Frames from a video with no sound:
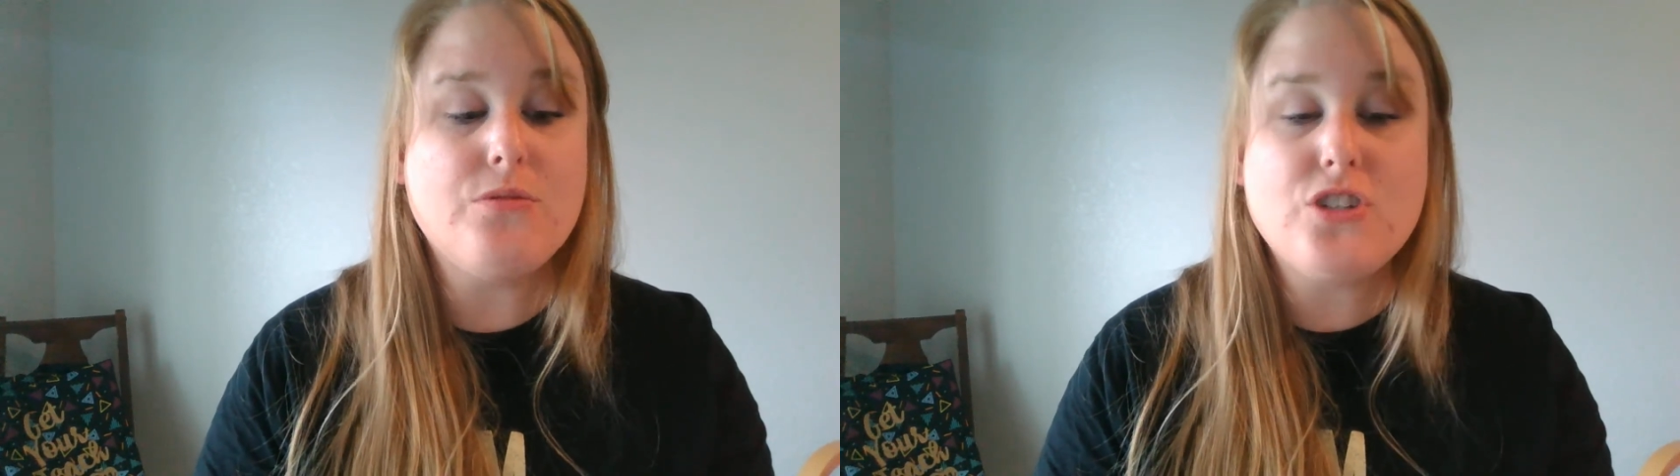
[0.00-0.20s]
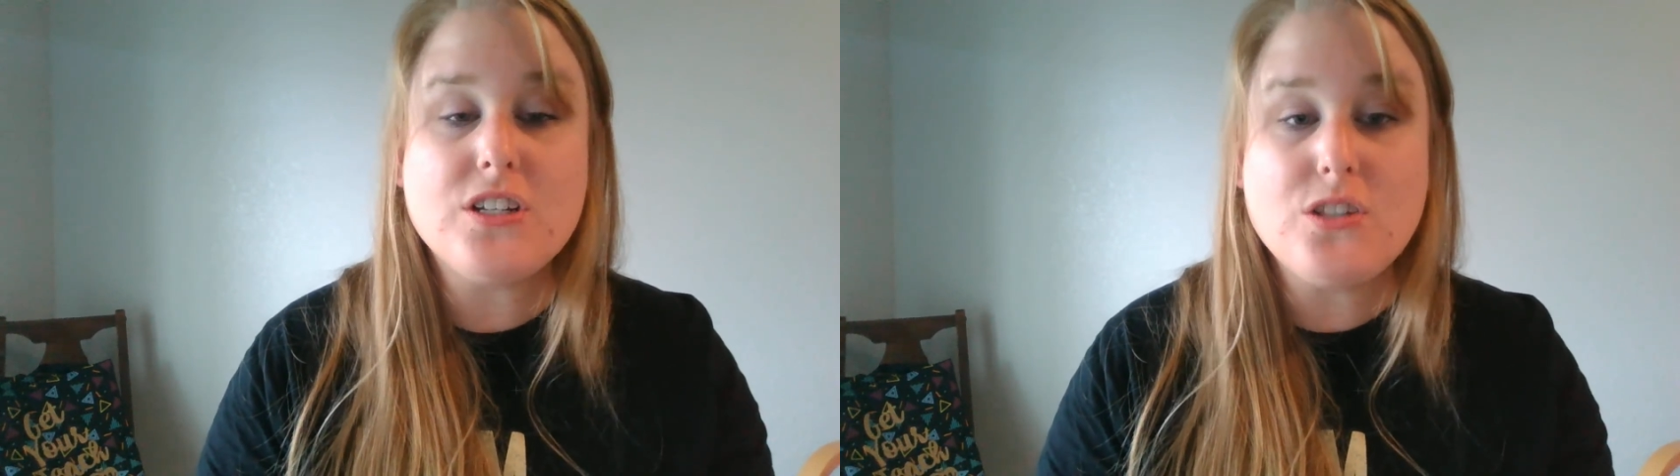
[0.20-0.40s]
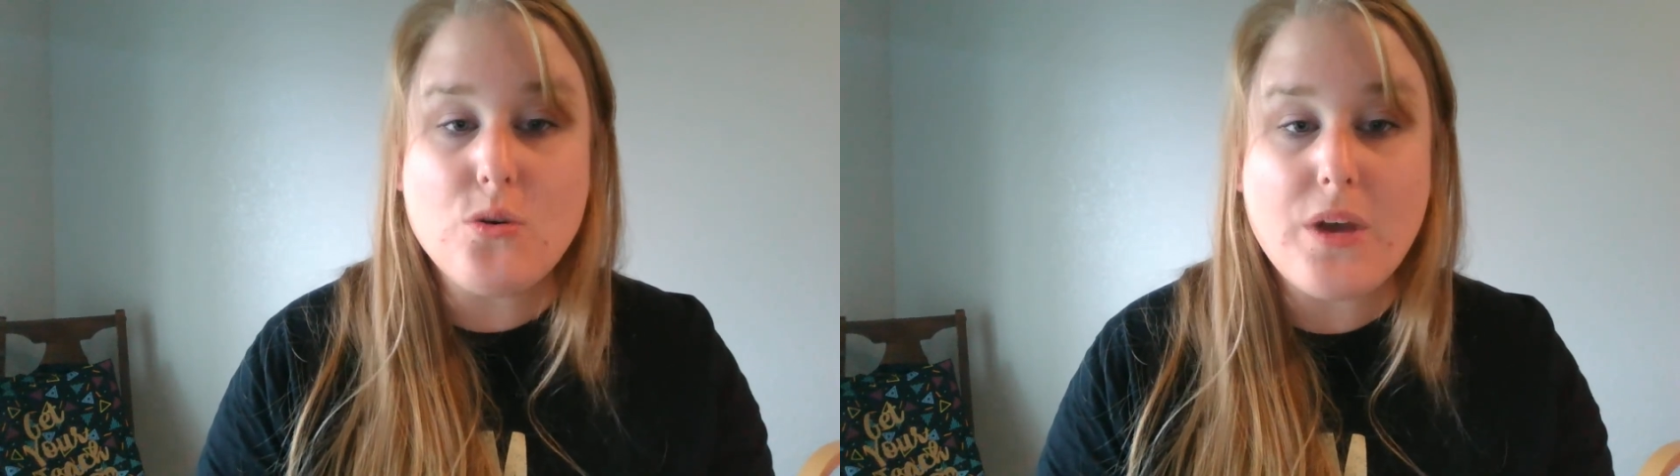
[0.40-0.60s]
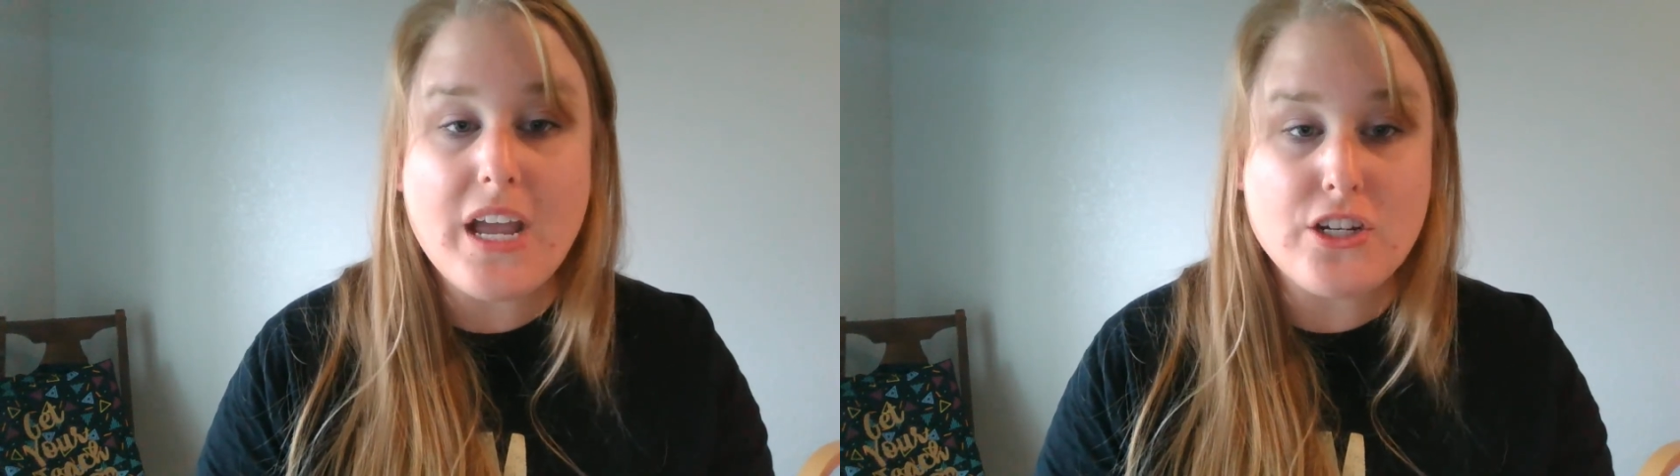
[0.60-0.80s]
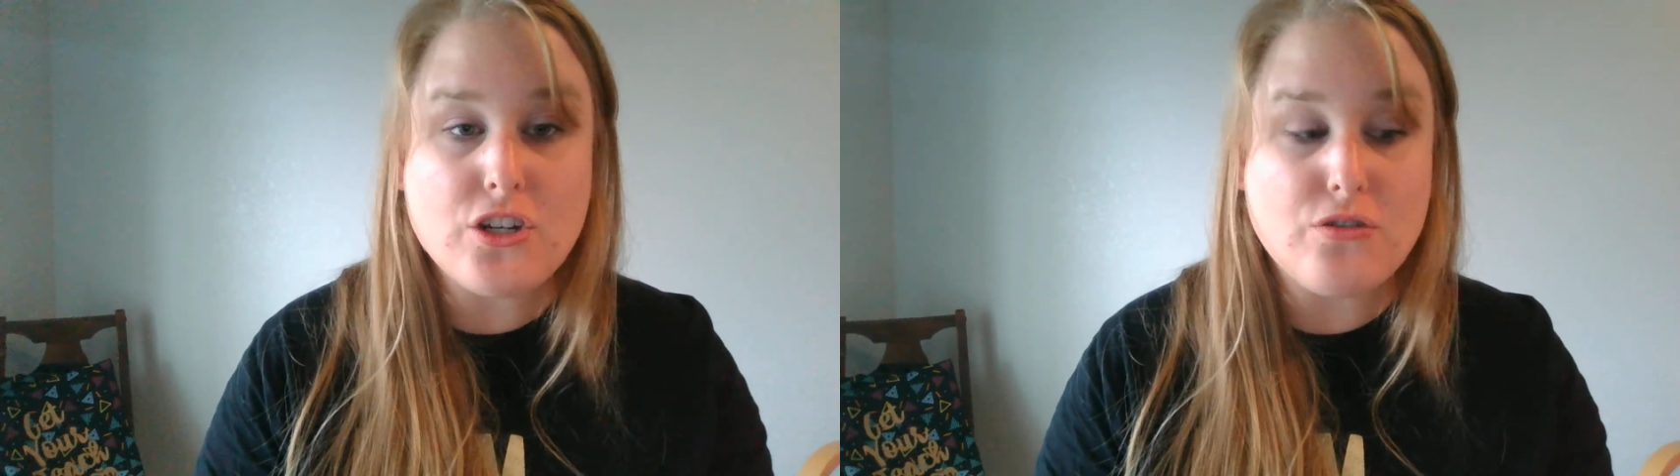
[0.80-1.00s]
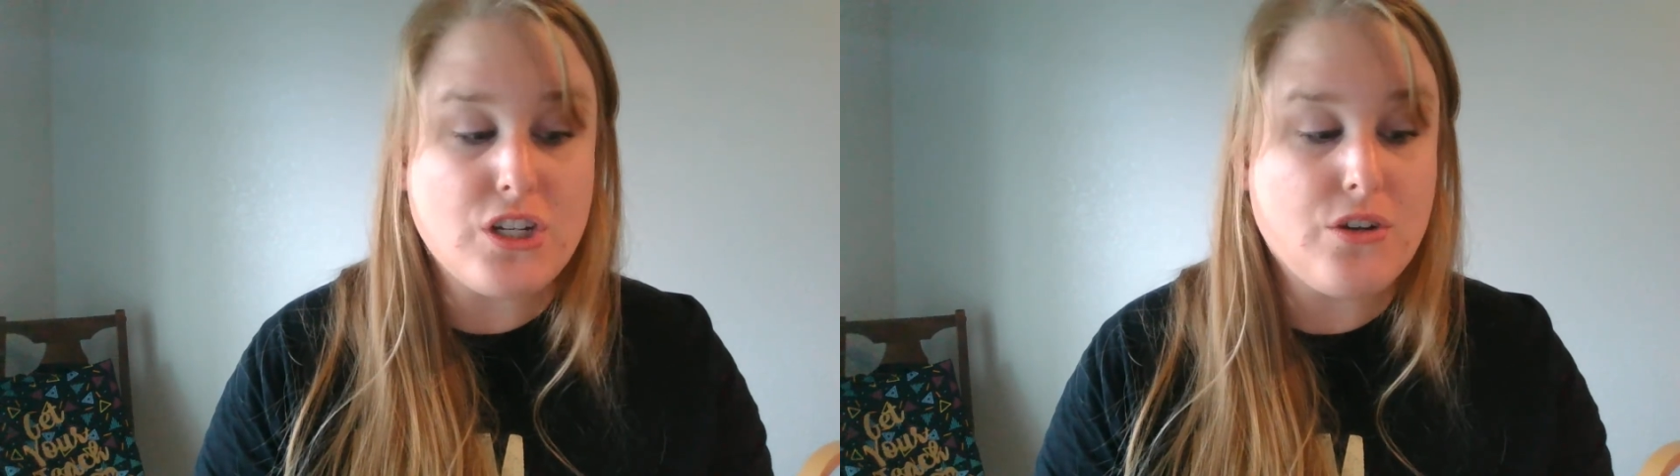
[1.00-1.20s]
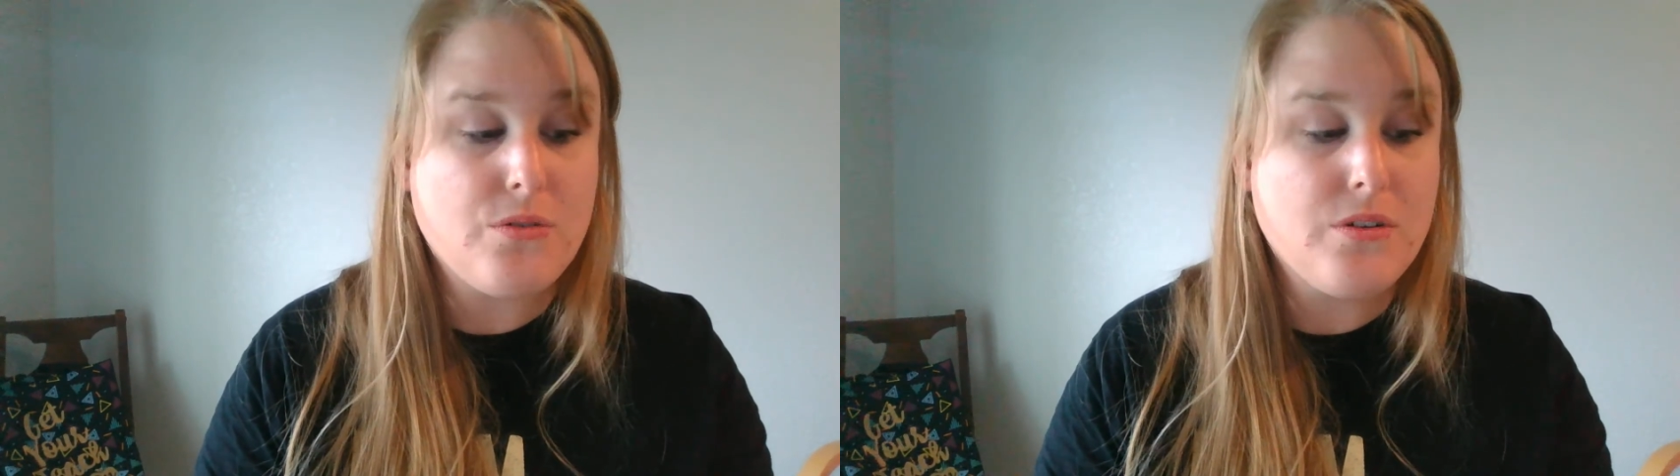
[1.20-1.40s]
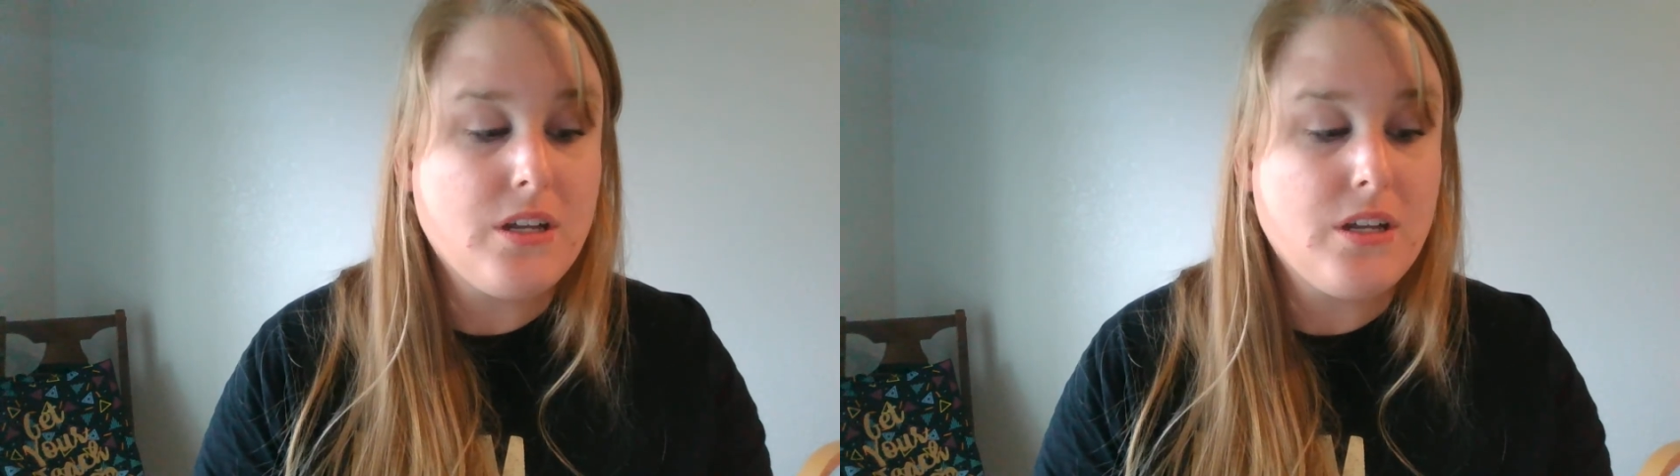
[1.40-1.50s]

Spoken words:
just the way I showed you."